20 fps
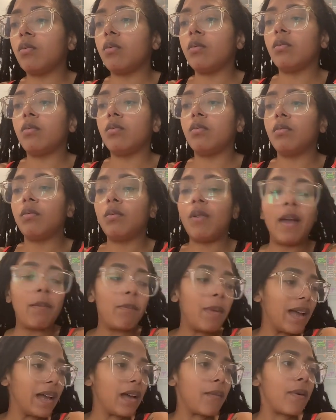give
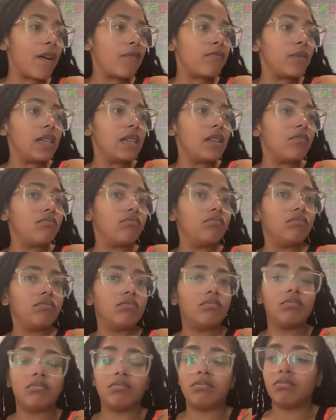me. Back up off
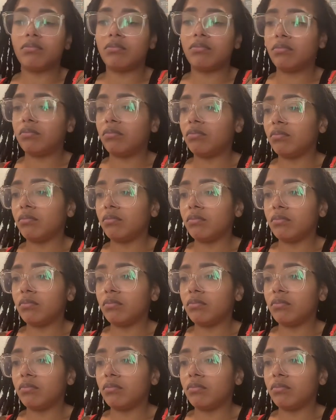me.